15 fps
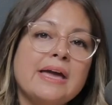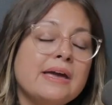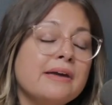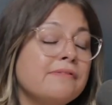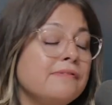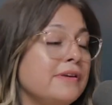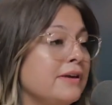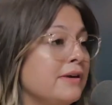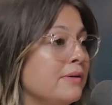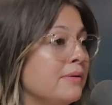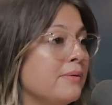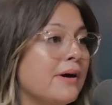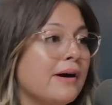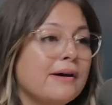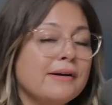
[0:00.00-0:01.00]
If
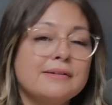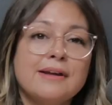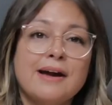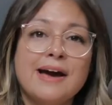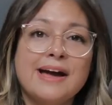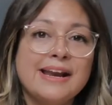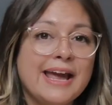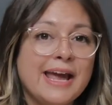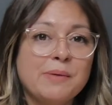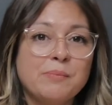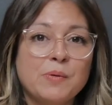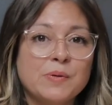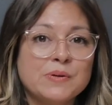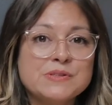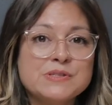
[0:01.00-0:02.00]
you are not
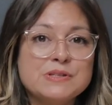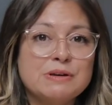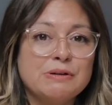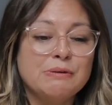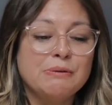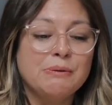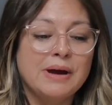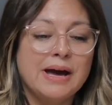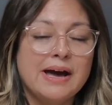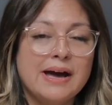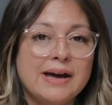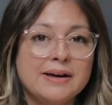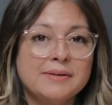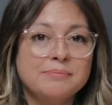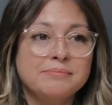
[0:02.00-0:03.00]
able to
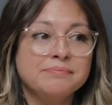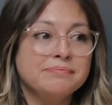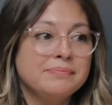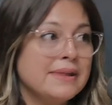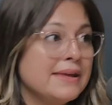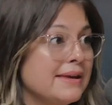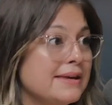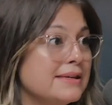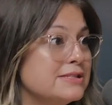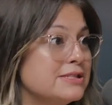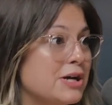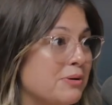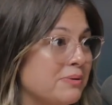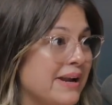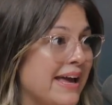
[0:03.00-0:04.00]

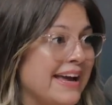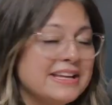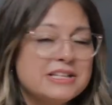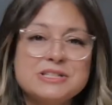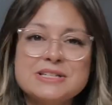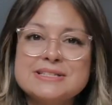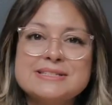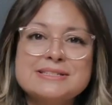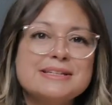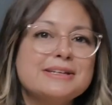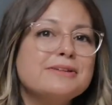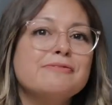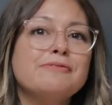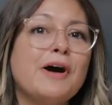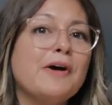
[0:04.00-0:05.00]
donate, just
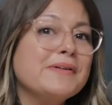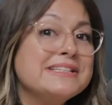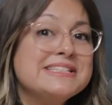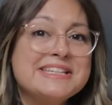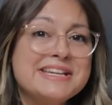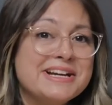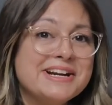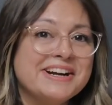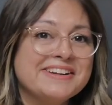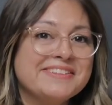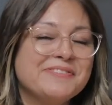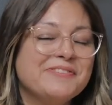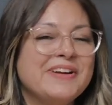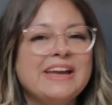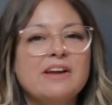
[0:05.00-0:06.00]
volunteer.
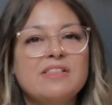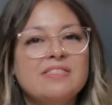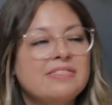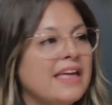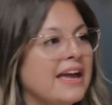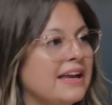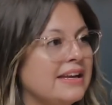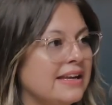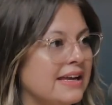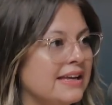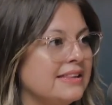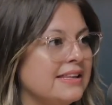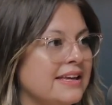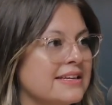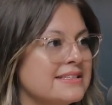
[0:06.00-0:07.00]
They
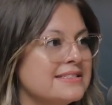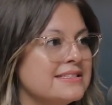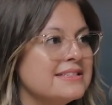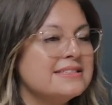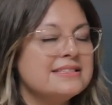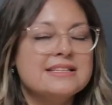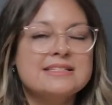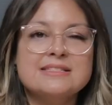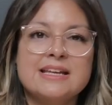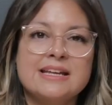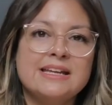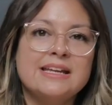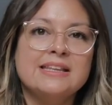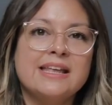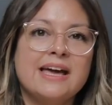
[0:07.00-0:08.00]
need the assistance. They
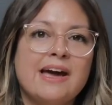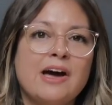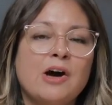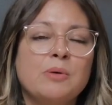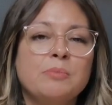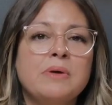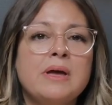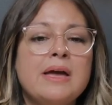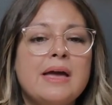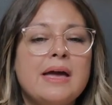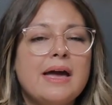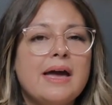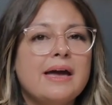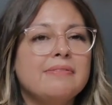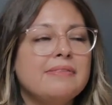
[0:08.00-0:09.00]
need the help.
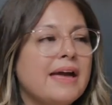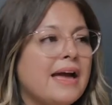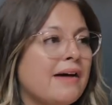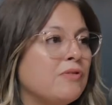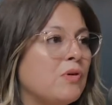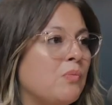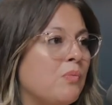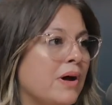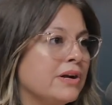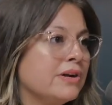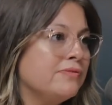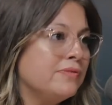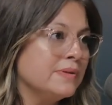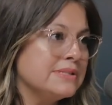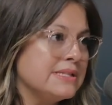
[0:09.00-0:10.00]
And they have a
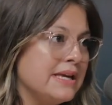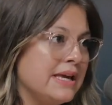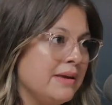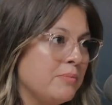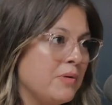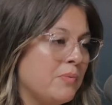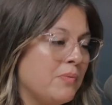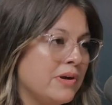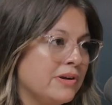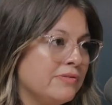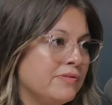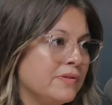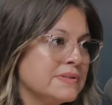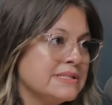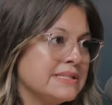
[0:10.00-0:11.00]
wonderful team, a
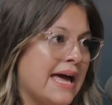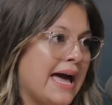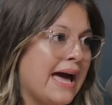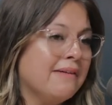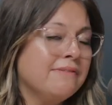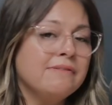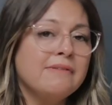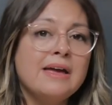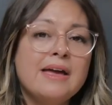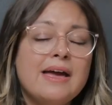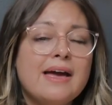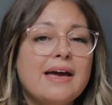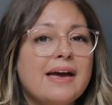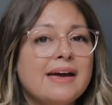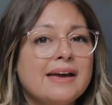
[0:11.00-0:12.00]
wonderful staff.
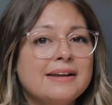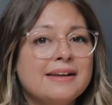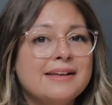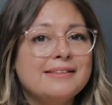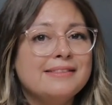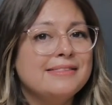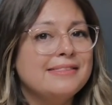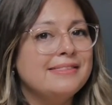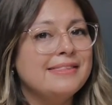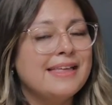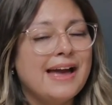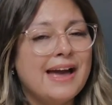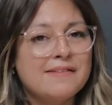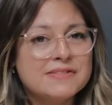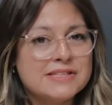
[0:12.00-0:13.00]
And they
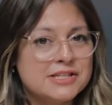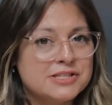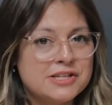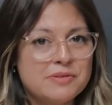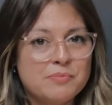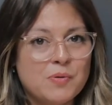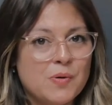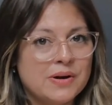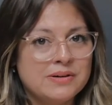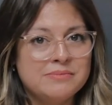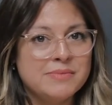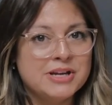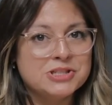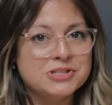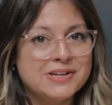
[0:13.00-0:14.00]
have such an
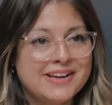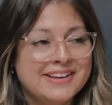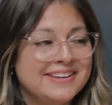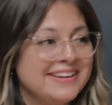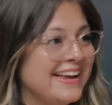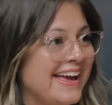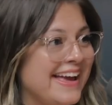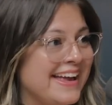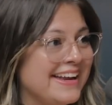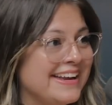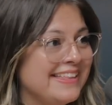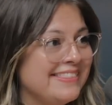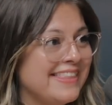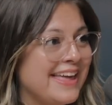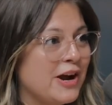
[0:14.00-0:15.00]
important mission,
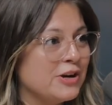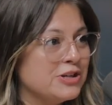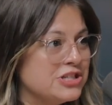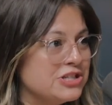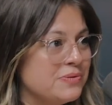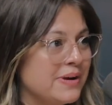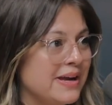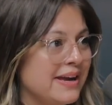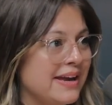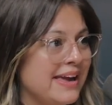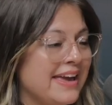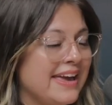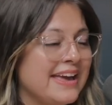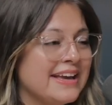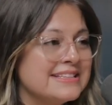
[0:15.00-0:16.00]
and they are
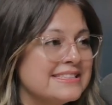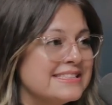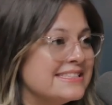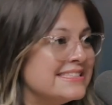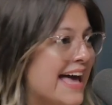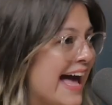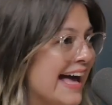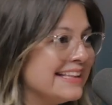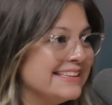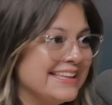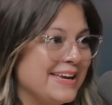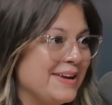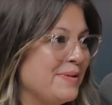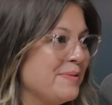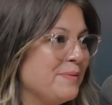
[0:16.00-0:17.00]
doing
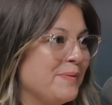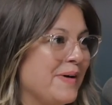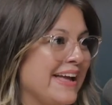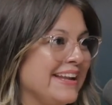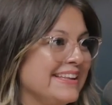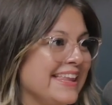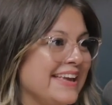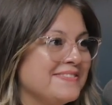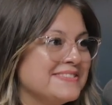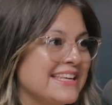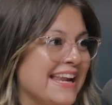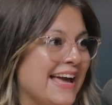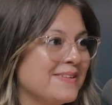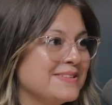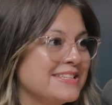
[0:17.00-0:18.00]
exactly what they've
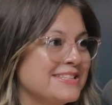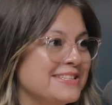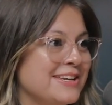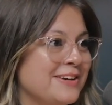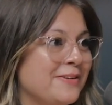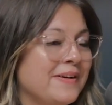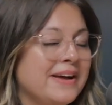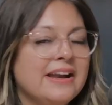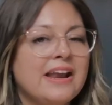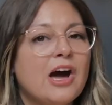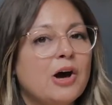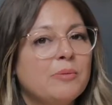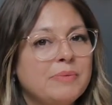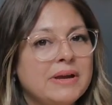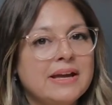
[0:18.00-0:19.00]
set out to do and
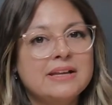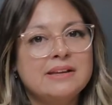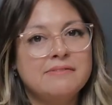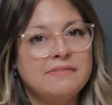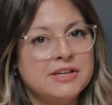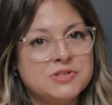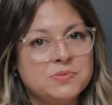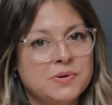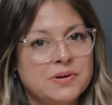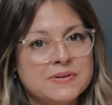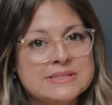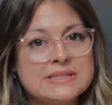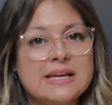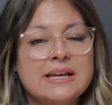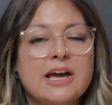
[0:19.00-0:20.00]
helping
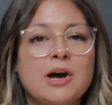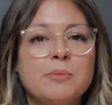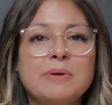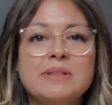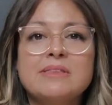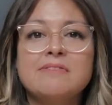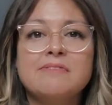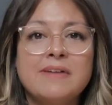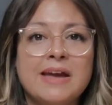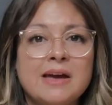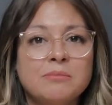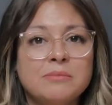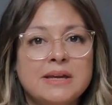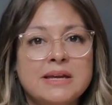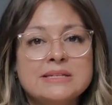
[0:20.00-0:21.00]
individuals and helping the
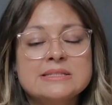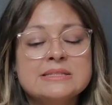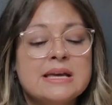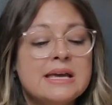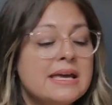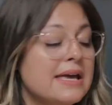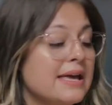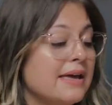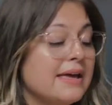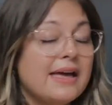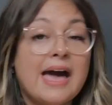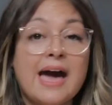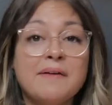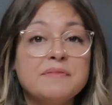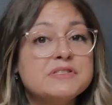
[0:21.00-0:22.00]
families
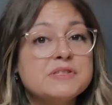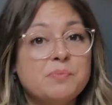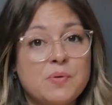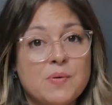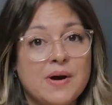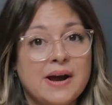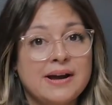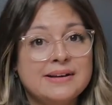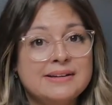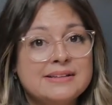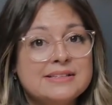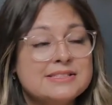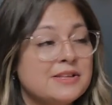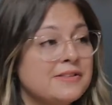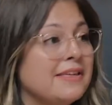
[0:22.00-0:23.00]
have support
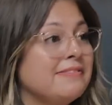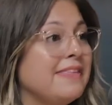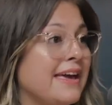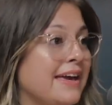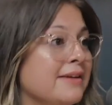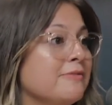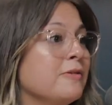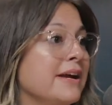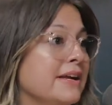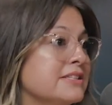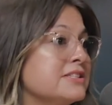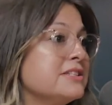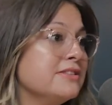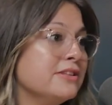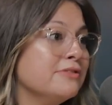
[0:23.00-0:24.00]
so that they can
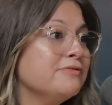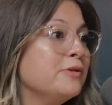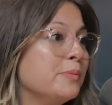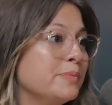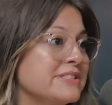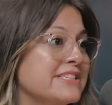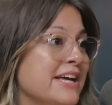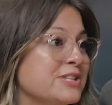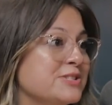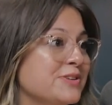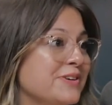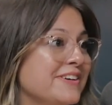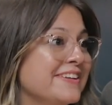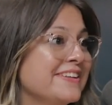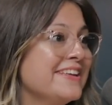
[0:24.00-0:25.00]
reach their full
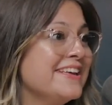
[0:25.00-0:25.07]
potential.